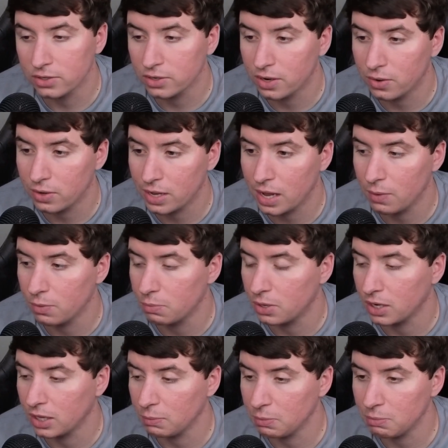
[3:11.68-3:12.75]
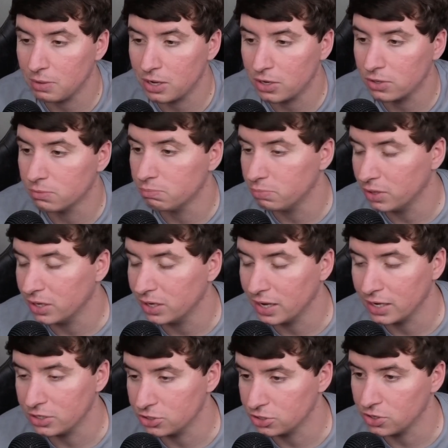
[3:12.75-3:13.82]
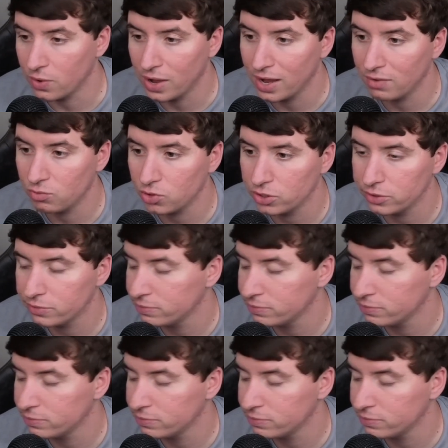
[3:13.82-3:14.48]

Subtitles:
Hellcat would probably be better, but I just don't have one.